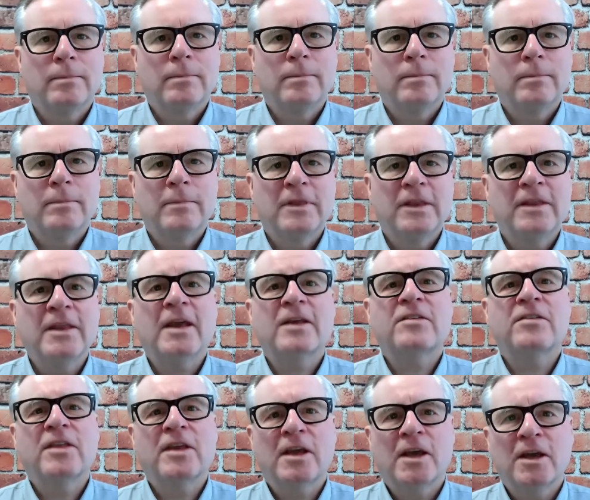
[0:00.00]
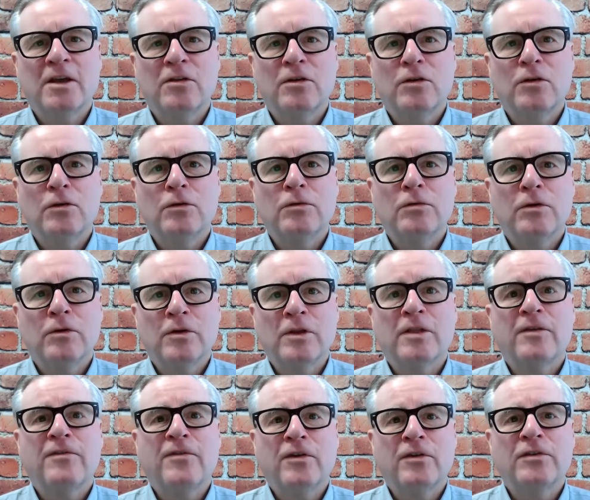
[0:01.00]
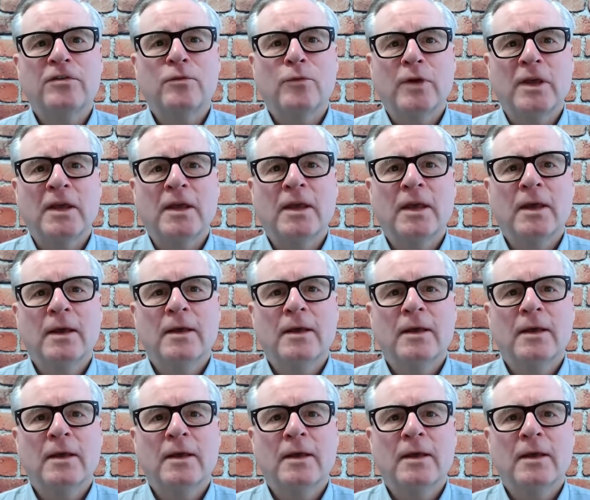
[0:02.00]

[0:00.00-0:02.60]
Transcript: The next thing I do during the first week